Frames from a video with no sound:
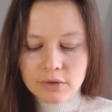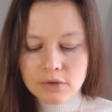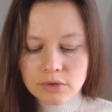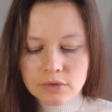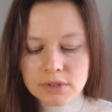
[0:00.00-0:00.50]

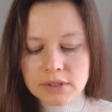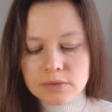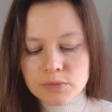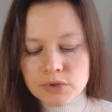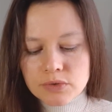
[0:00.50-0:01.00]
Good
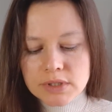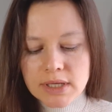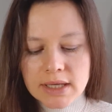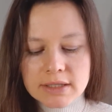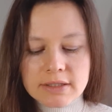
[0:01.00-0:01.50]
and beauty
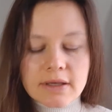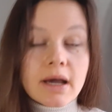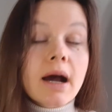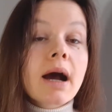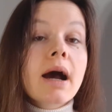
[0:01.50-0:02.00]
as the
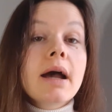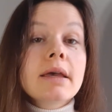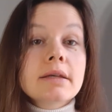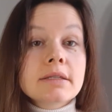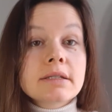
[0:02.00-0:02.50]

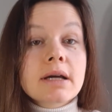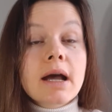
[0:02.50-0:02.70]
highest